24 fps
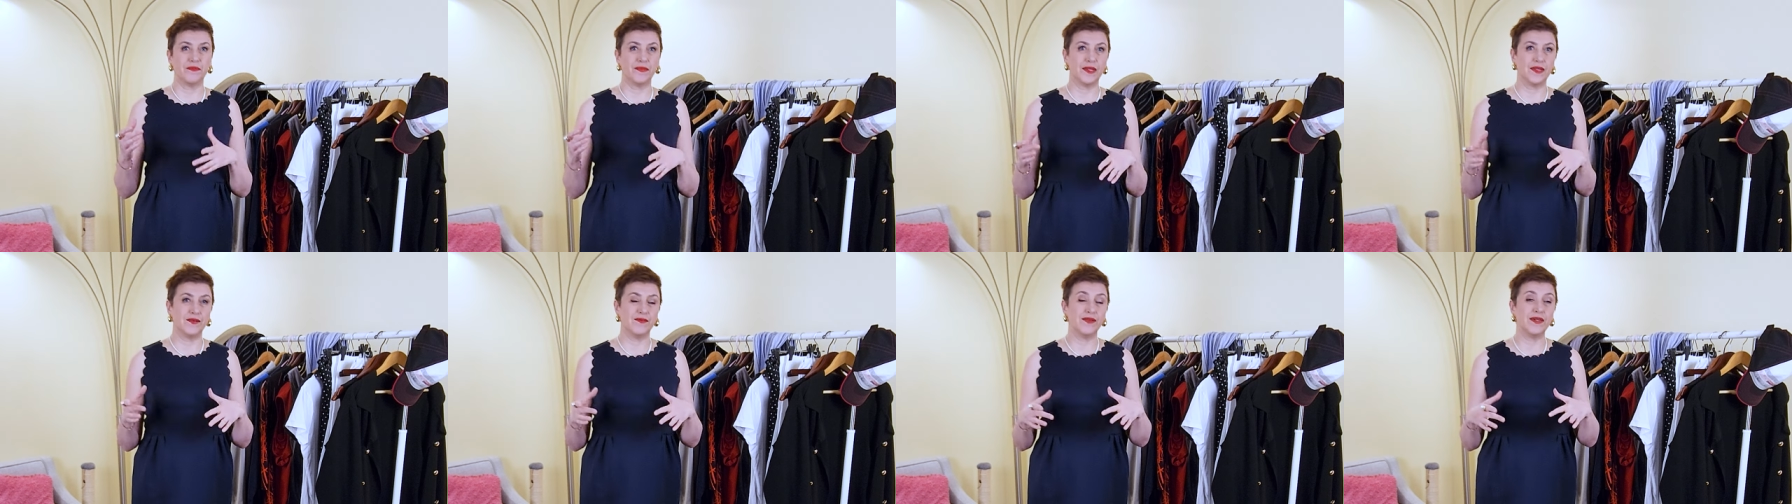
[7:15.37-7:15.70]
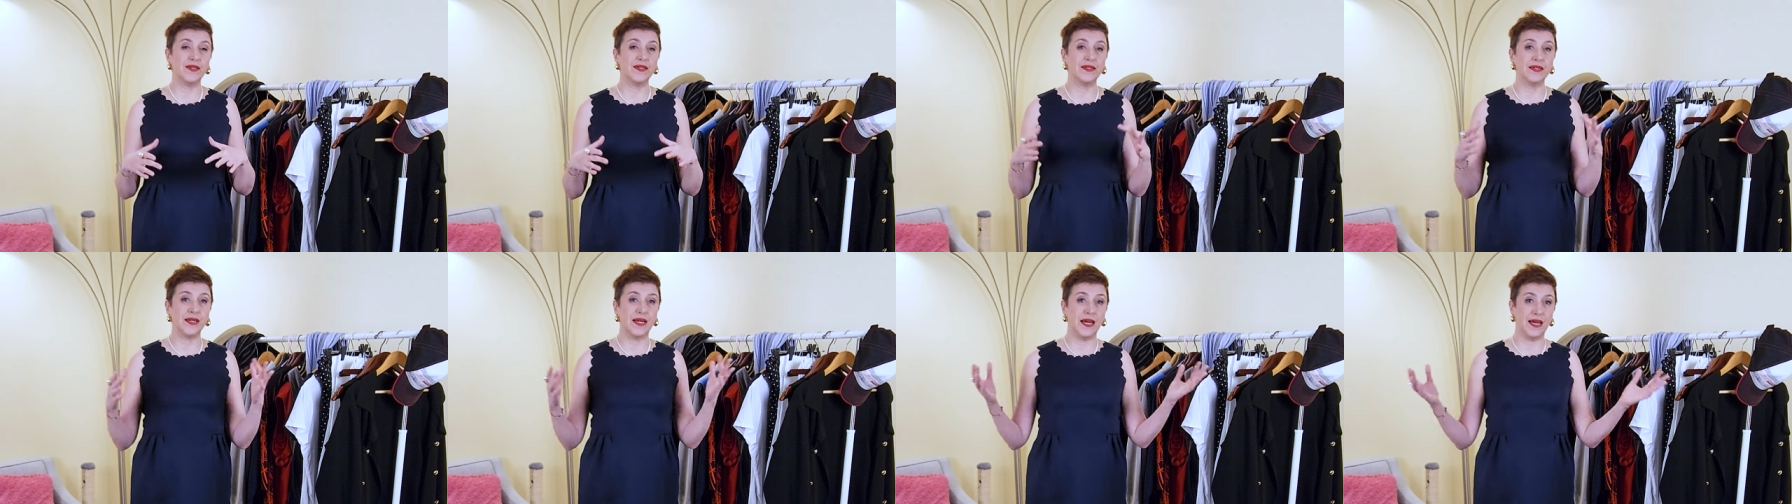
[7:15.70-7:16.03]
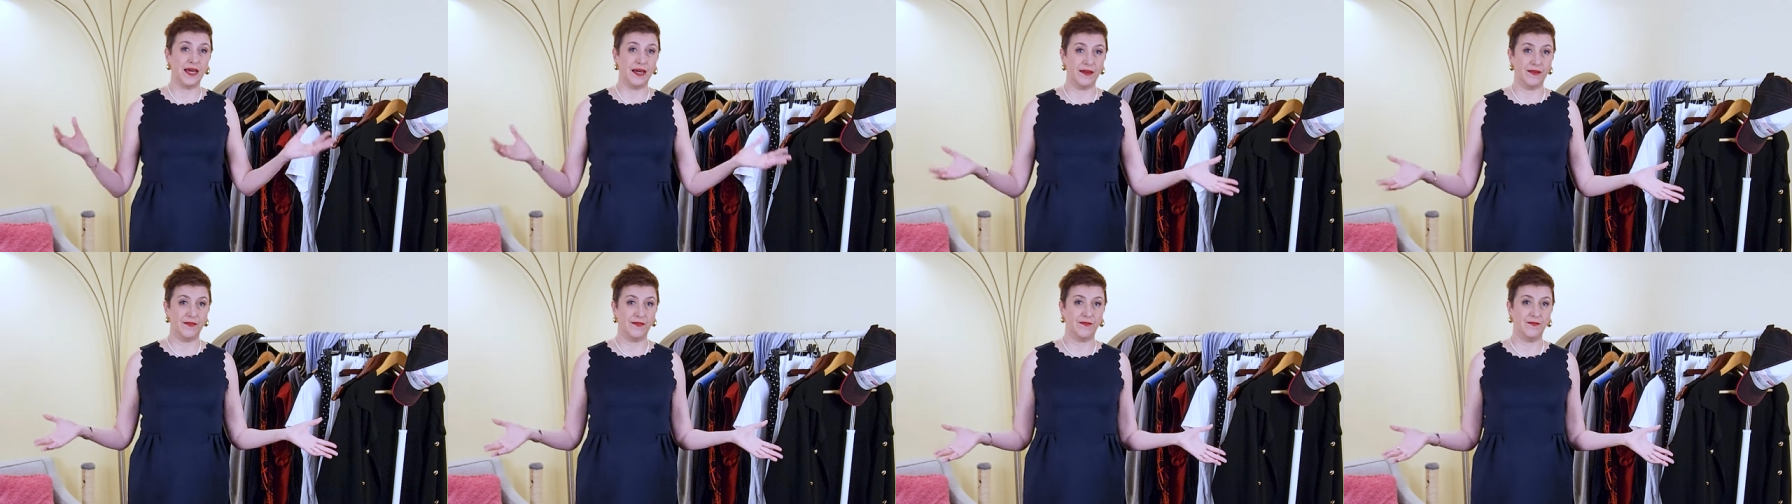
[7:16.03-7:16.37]
we
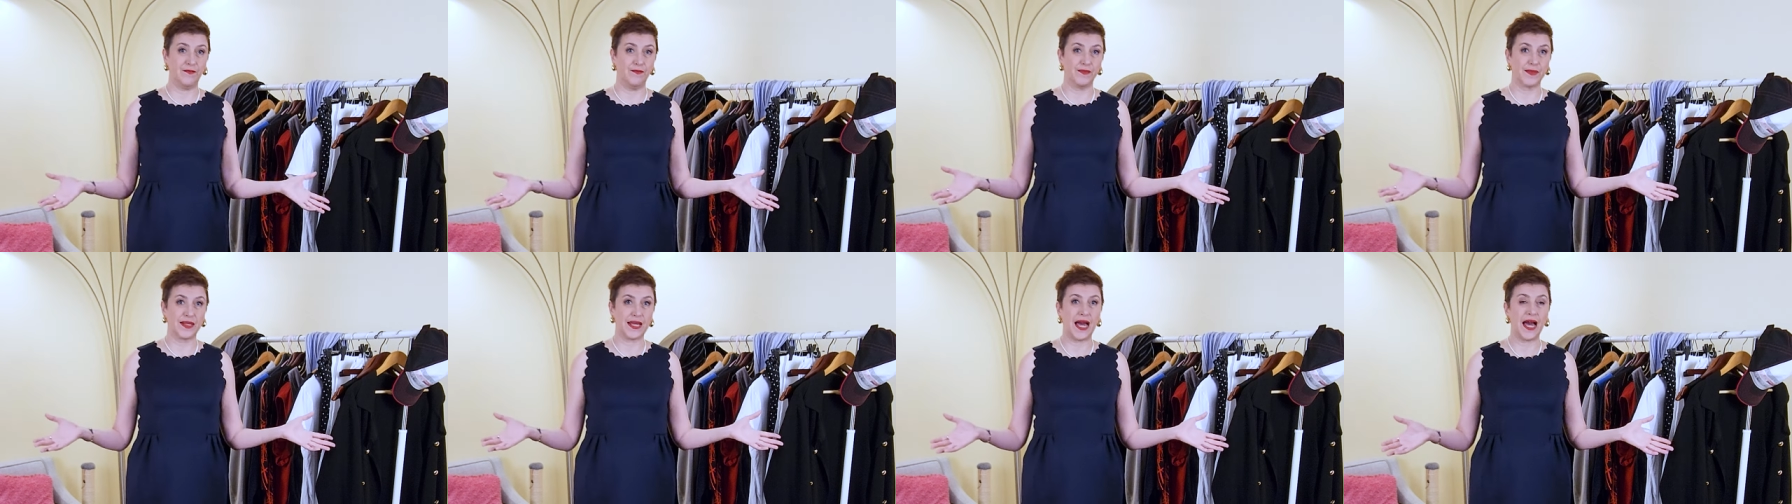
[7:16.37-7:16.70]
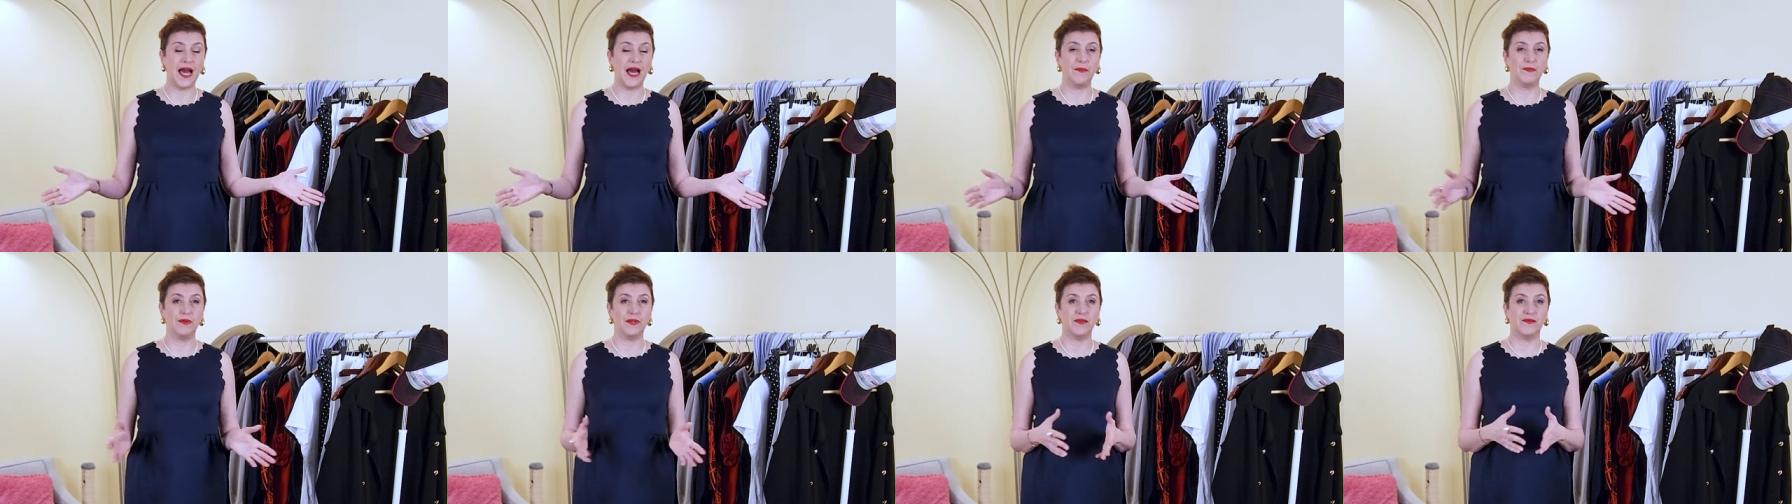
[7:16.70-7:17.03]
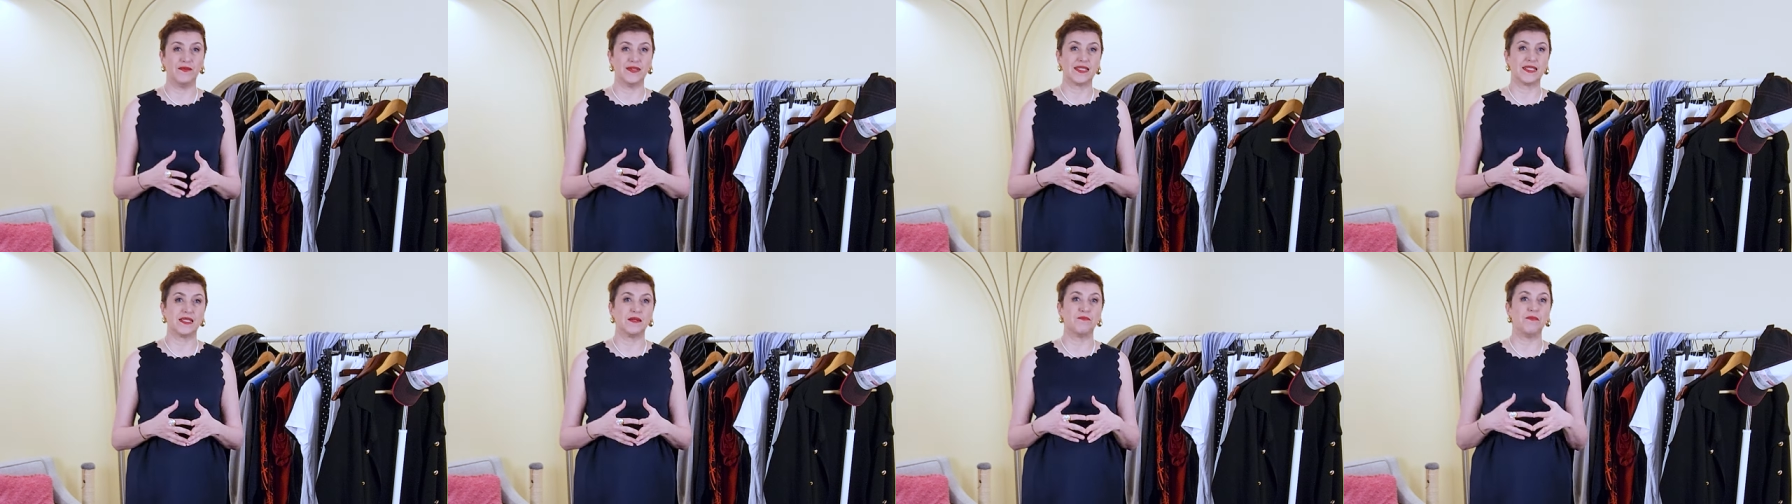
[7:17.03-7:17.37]
have cabin
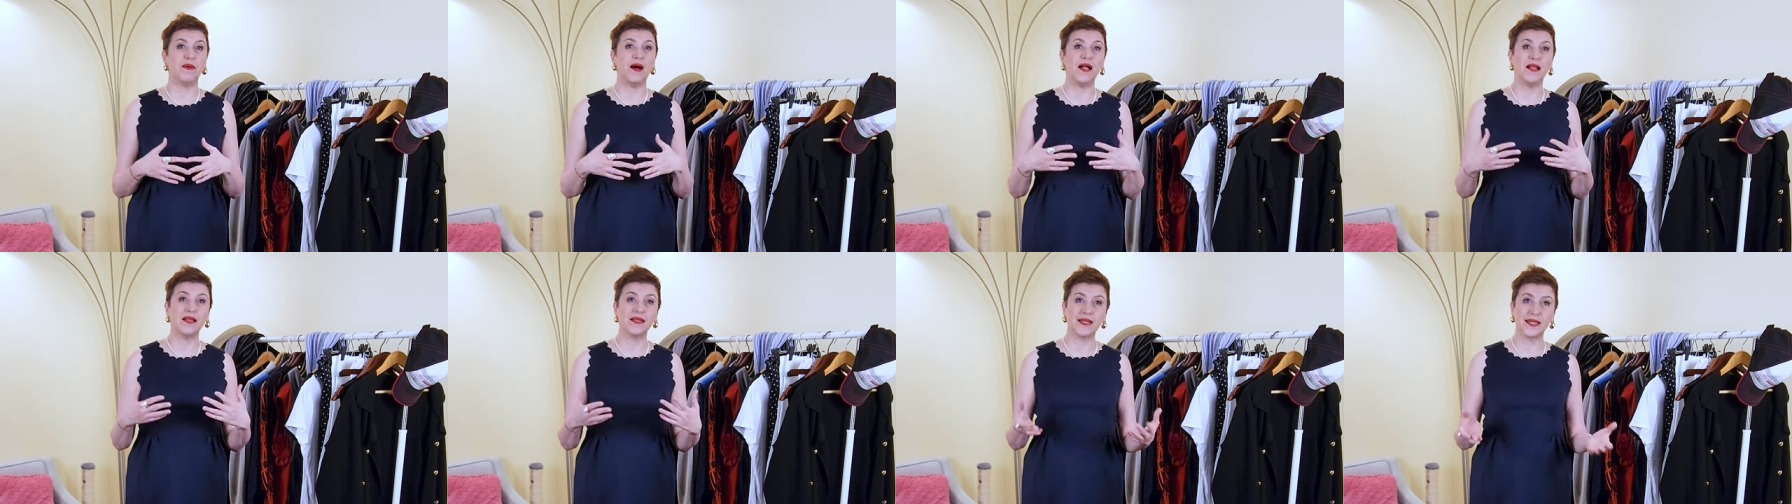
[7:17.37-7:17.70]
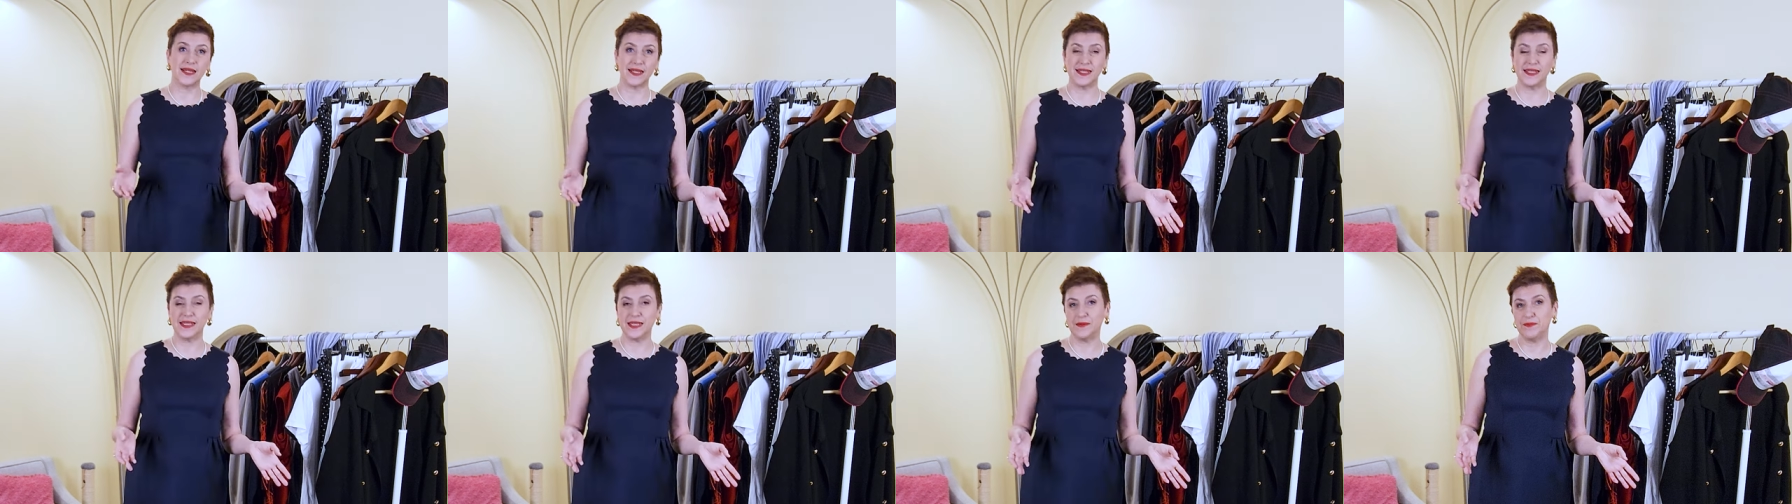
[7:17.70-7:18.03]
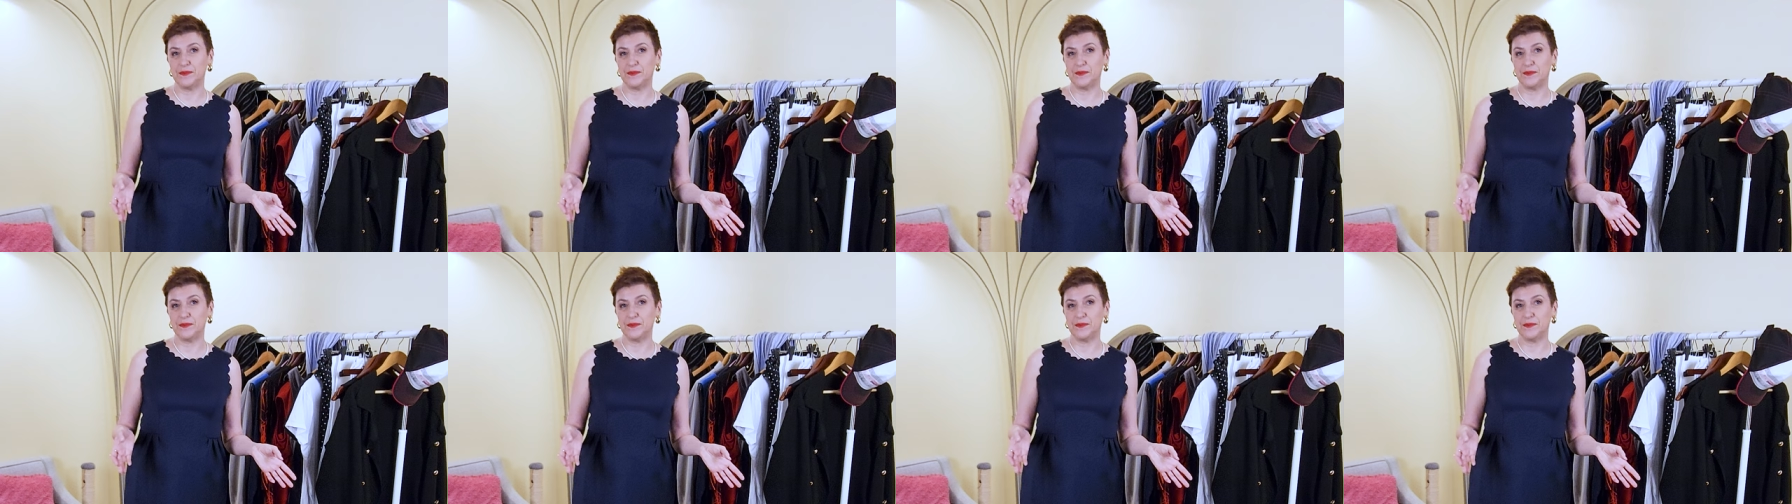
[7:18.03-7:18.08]
with the balcony,